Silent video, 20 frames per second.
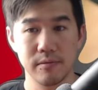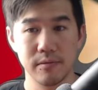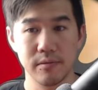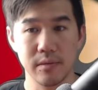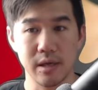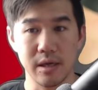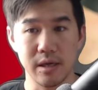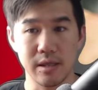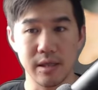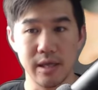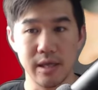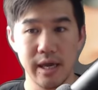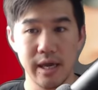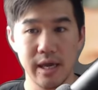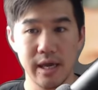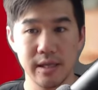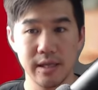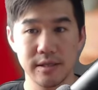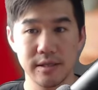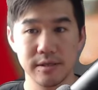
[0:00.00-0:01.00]
in the
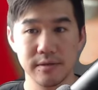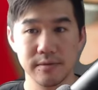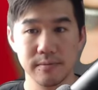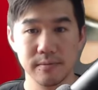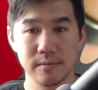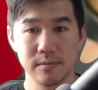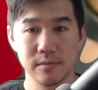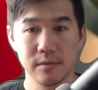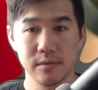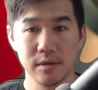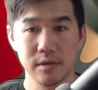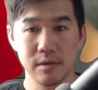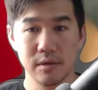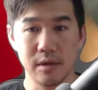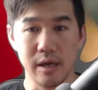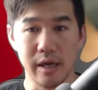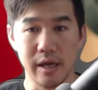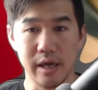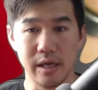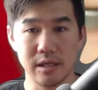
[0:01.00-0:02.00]
head,
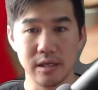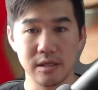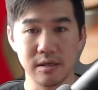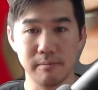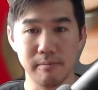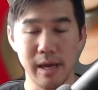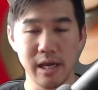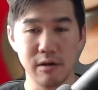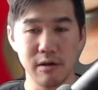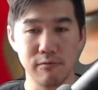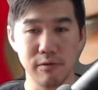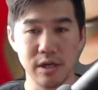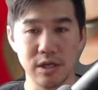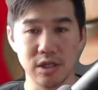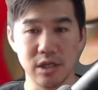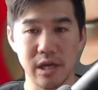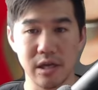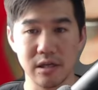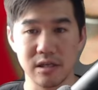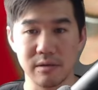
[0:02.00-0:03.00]
and Manker reached
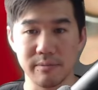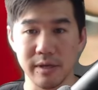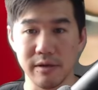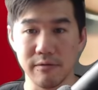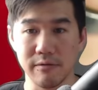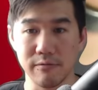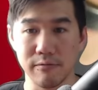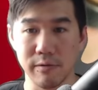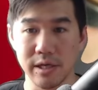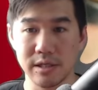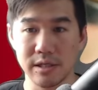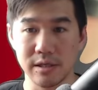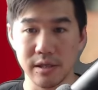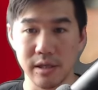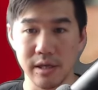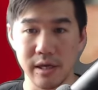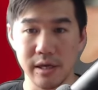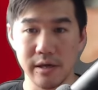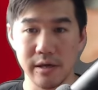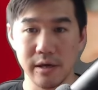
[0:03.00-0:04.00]
out to me
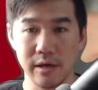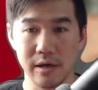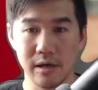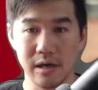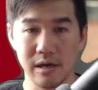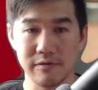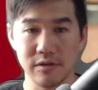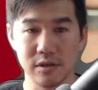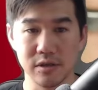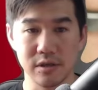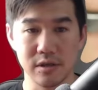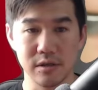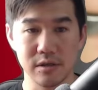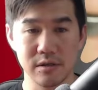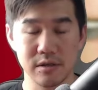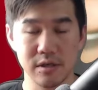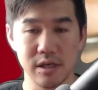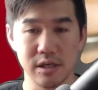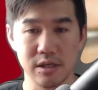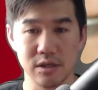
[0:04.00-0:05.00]
recently after
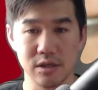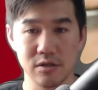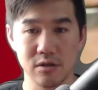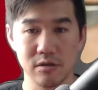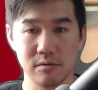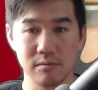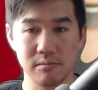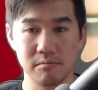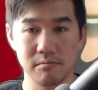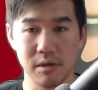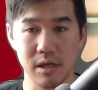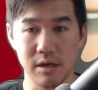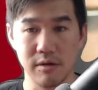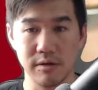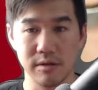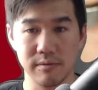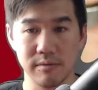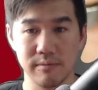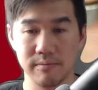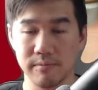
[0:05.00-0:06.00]
just not
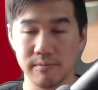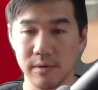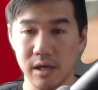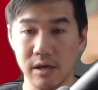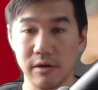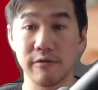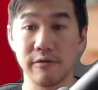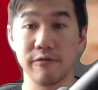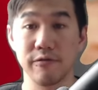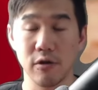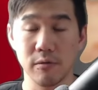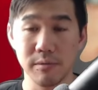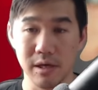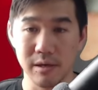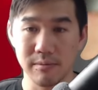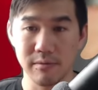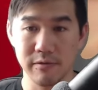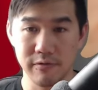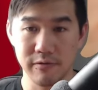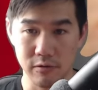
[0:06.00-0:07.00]
hearing from
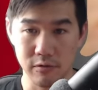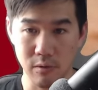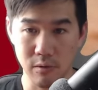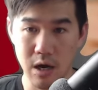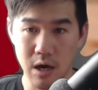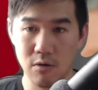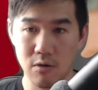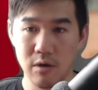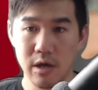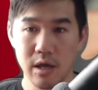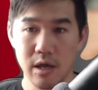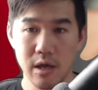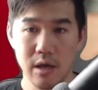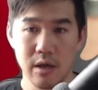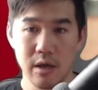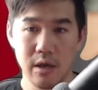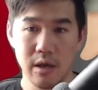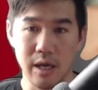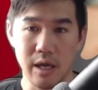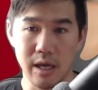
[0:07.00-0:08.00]
them for a while,
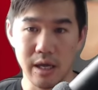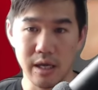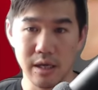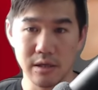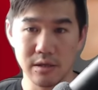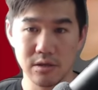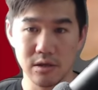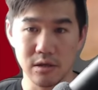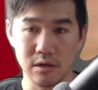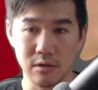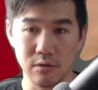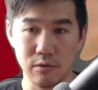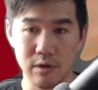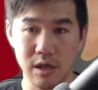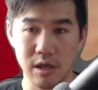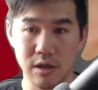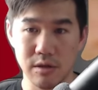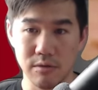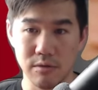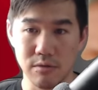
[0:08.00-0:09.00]
and
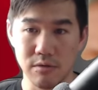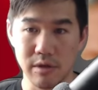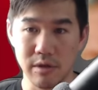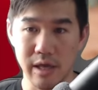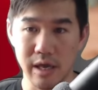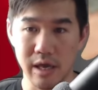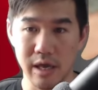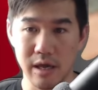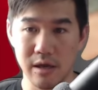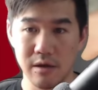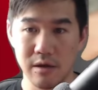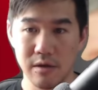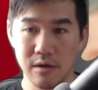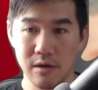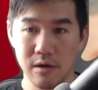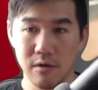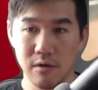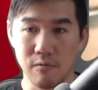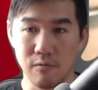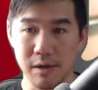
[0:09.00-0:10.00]
looking through their
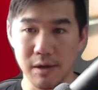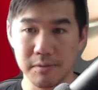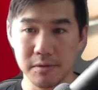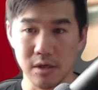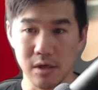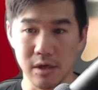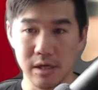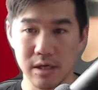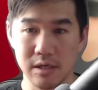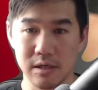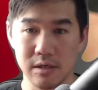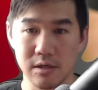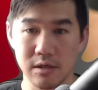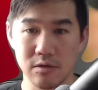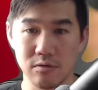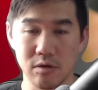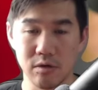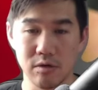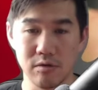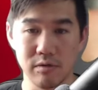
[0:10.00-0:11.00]
website. So this
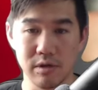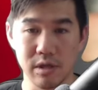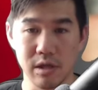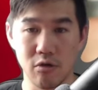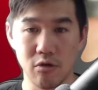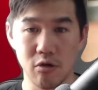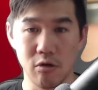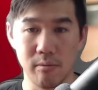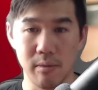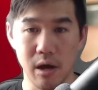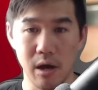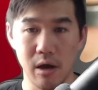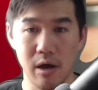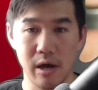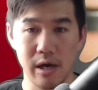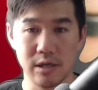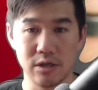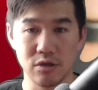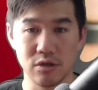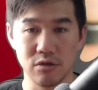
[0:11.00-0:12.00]
one really caught my
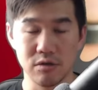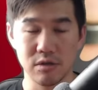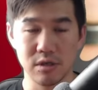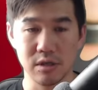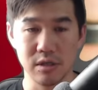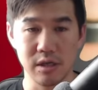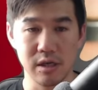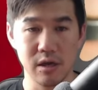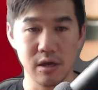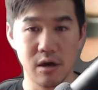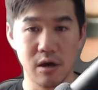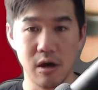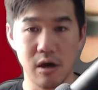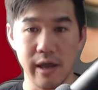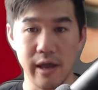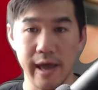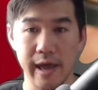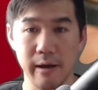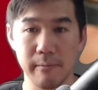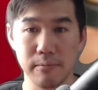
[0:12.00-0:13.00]
eye due to the high
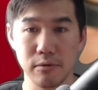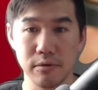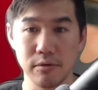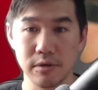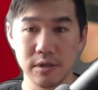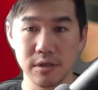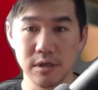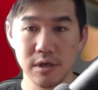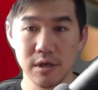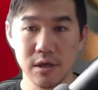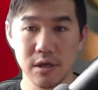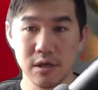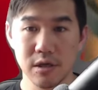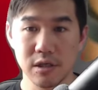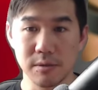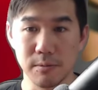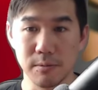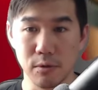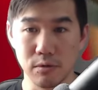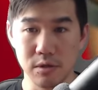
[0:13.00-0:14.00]
output,
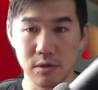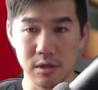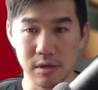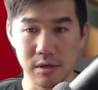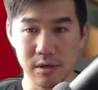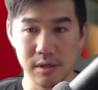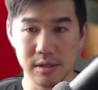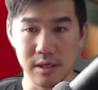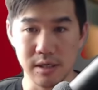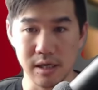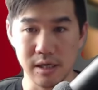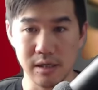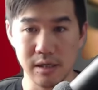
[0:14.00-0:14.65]
small size, and the